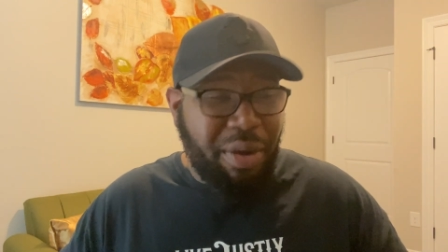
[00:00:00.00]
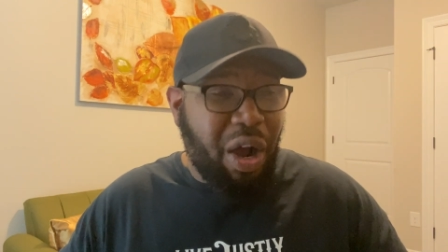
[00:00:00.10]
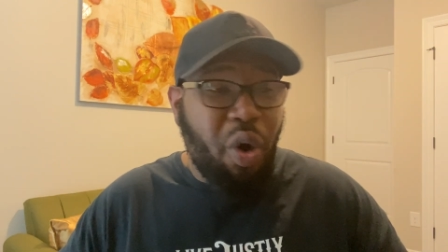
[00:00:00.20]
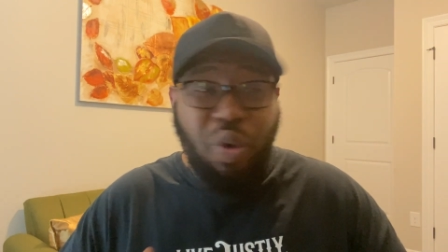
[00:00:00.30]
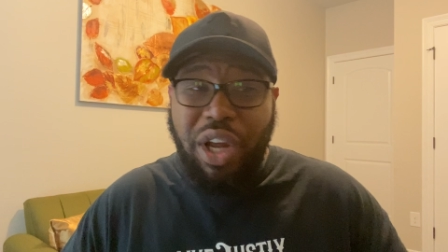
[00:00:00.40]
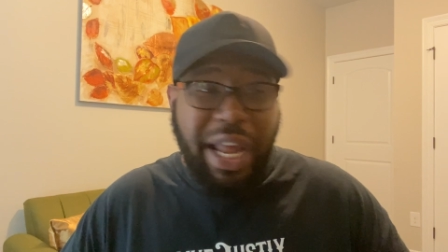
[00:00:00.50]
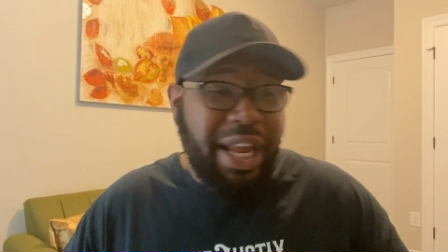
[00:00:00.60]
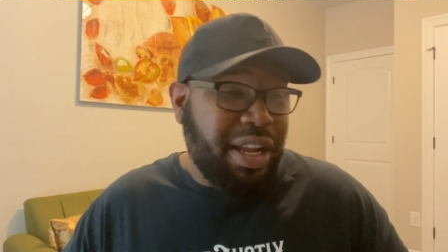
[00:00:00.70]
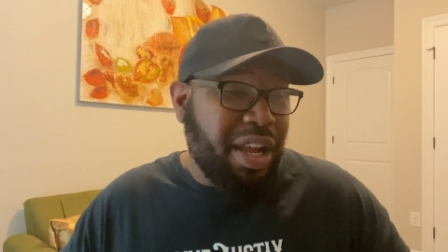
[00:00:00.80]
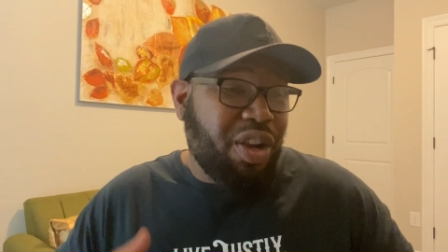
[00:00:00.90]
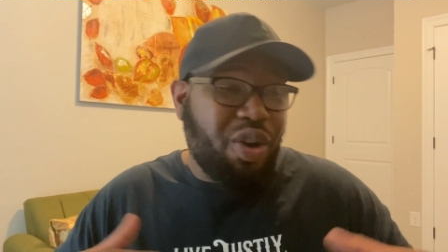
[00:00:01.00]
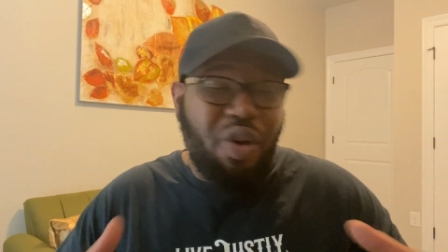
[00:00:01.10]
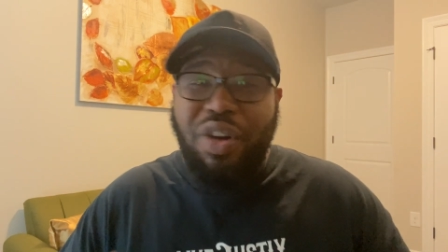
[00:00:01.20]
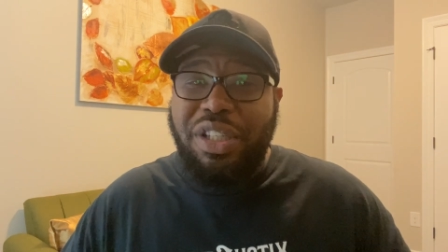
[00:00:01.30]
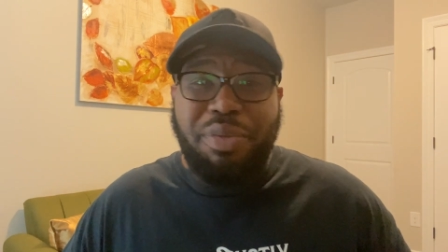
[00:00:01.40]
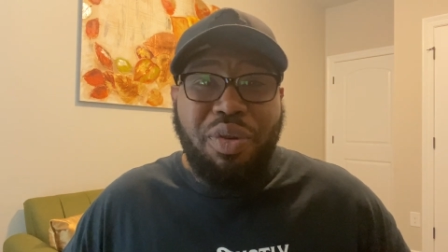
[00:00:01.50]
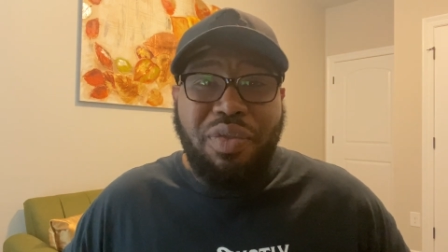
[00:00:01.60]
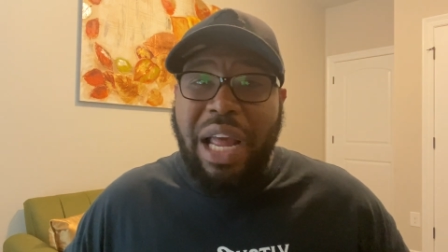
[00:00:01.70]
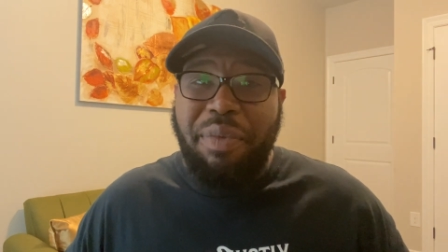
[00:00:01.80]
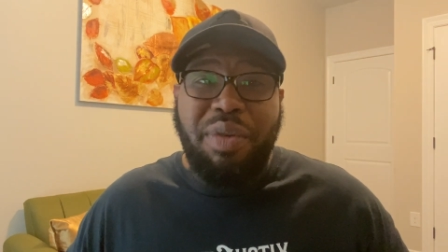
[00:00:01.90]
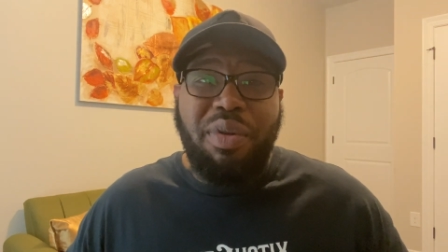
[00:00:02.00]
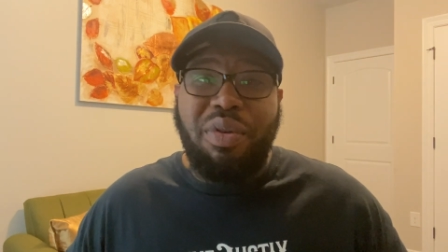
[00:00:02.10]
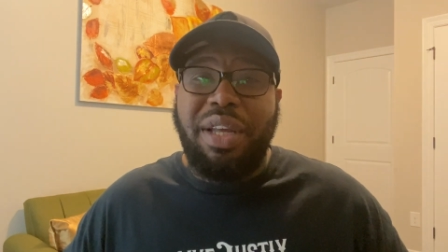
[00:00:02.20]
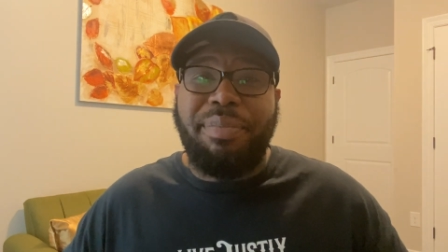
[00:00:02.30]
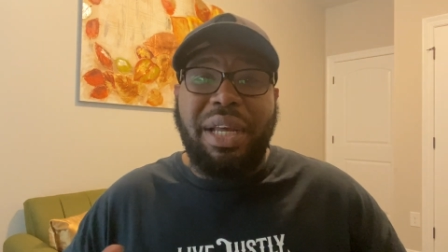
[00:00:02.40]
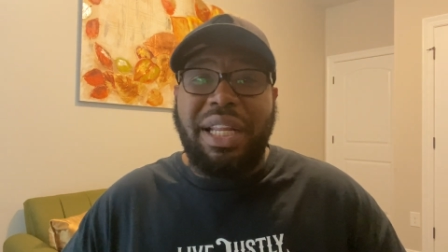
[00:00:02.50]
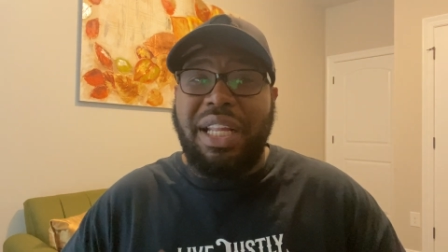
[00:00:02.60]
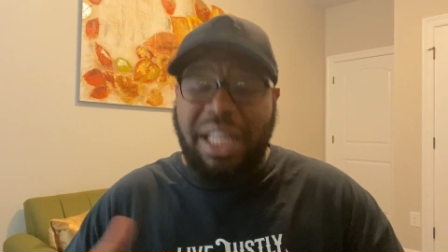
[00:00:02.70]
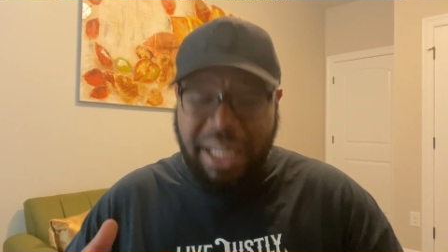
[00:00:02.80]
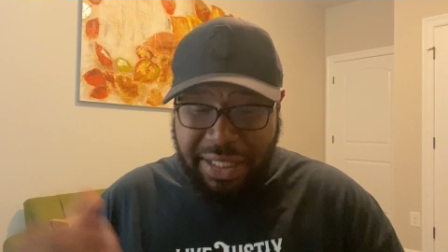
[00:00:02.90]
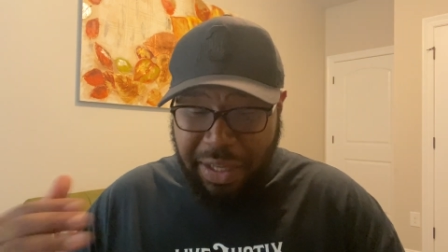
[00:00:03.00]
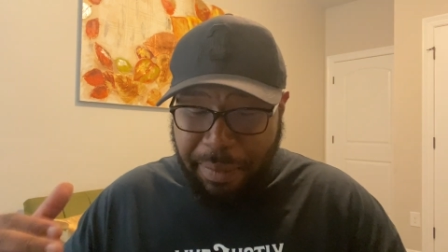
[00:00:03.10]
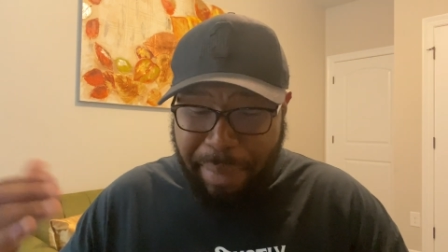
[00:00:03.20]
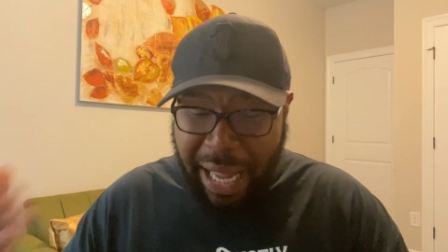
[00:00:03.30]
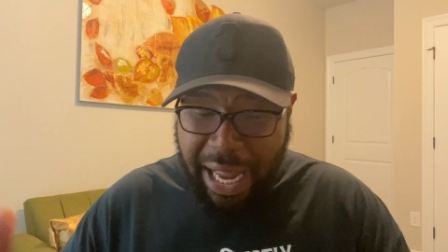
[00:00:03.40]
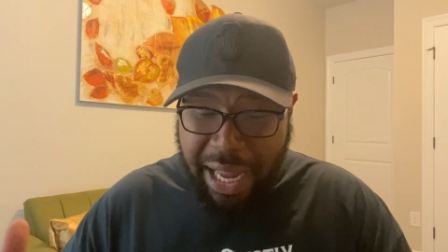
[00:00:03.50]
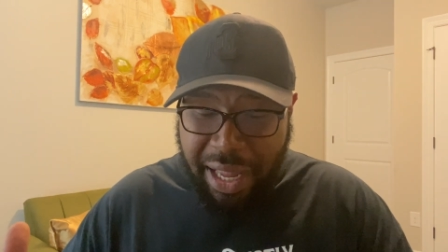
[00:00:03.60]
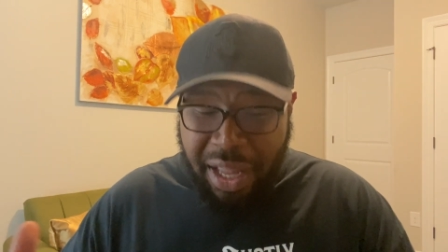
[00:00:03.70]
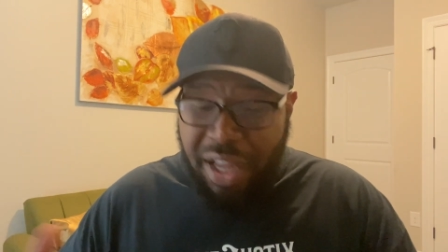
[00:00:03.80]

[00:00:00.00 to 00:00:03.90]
okay, going smooth like we want it, but it ends up bad.